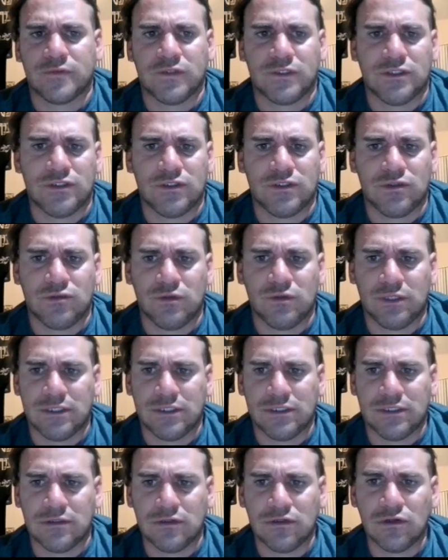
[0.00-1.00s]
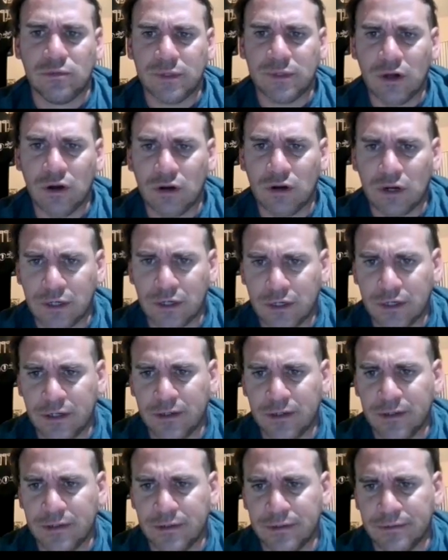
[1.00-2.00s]
Let's do one that's a little bit
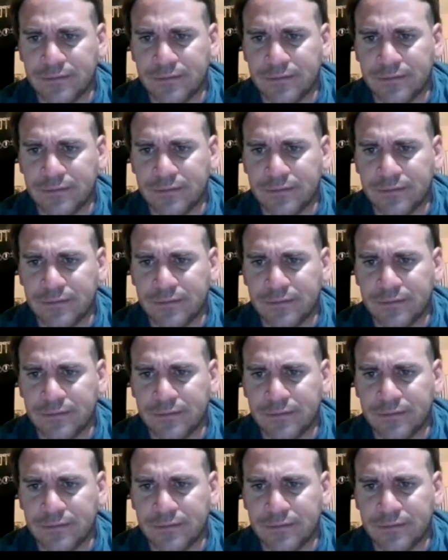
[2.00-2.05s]
harder.